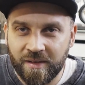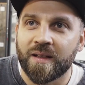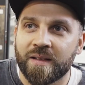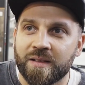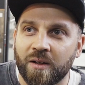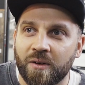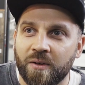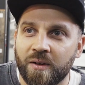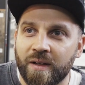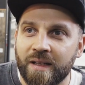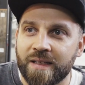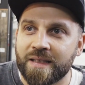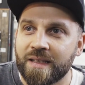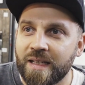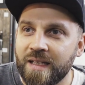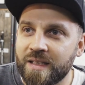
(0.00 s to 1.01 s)
So
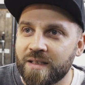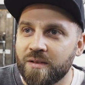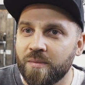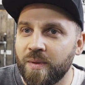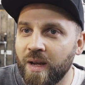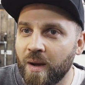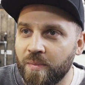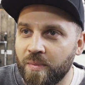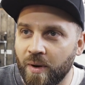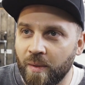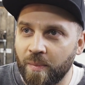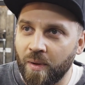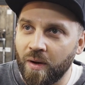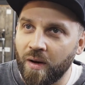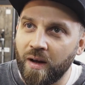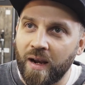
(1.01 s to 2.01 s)
it needs to be a
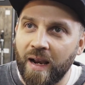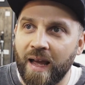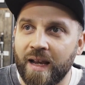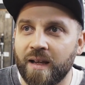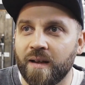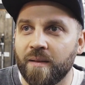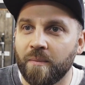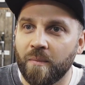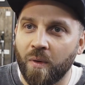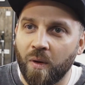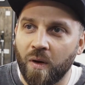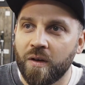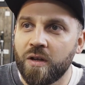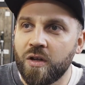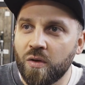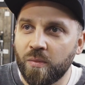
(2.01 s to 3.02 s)
proper, like, more
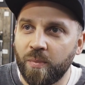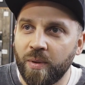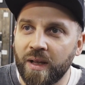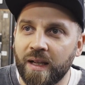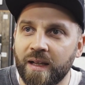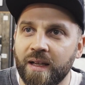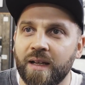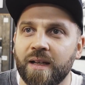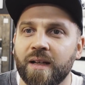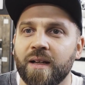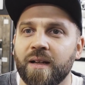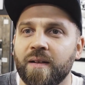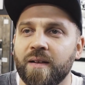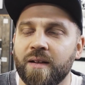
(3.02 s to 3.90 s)
new building.